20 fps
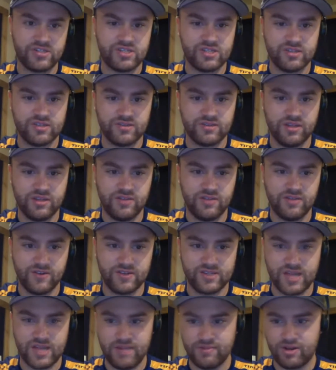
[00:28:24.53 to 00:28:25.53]
the first
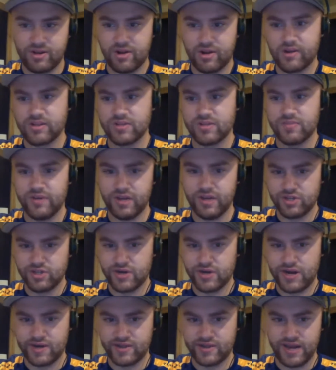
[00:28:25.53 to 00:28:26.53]
time the cars will be on
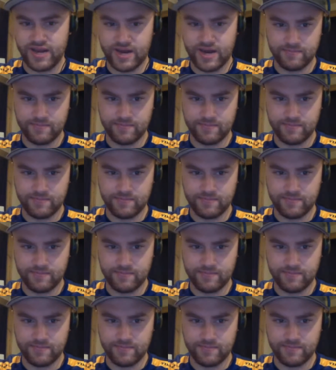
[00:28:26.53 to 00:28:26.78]
track there.